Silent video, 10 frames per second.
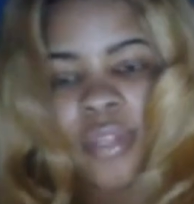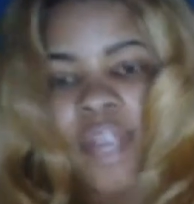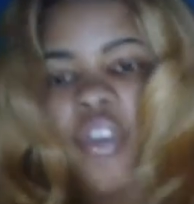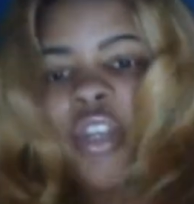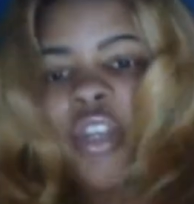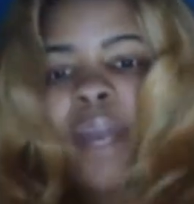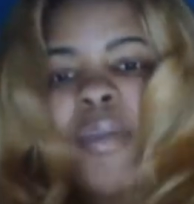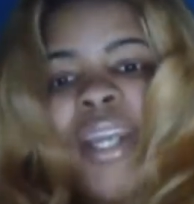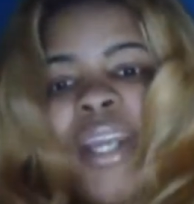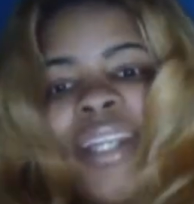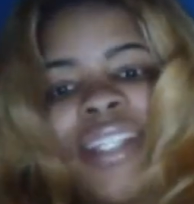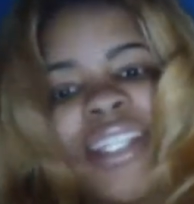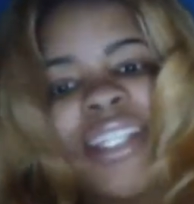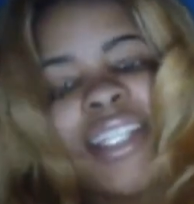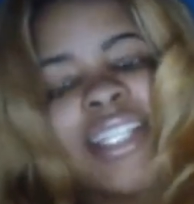If you're not praying in
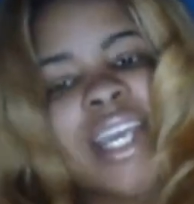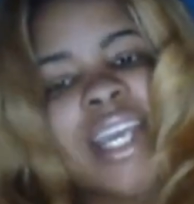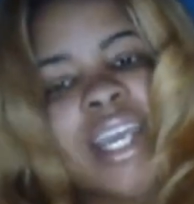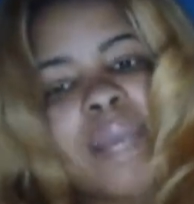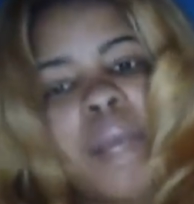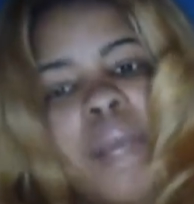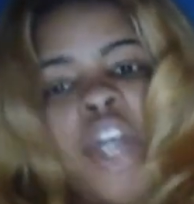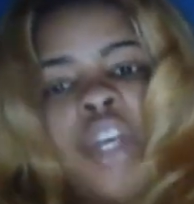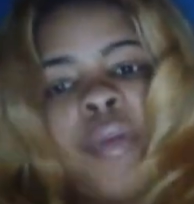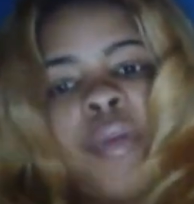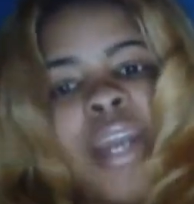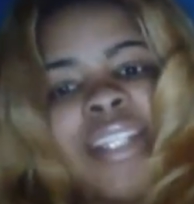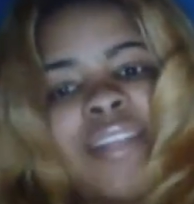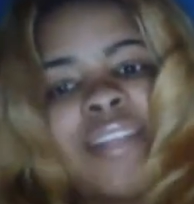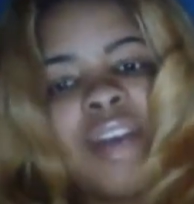Jesus' name, you're
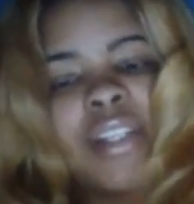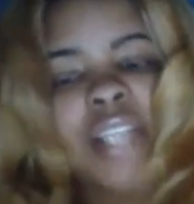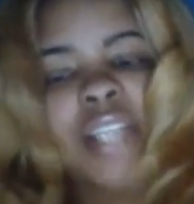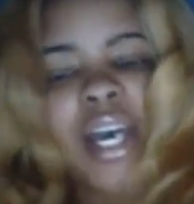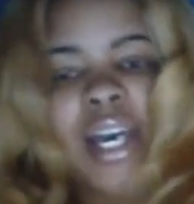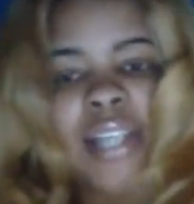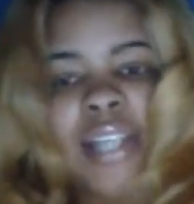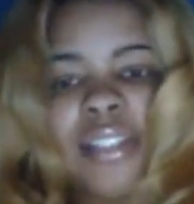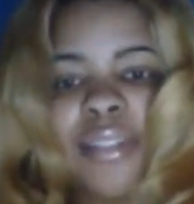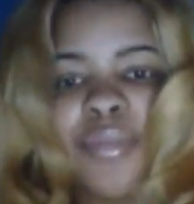praising false gods,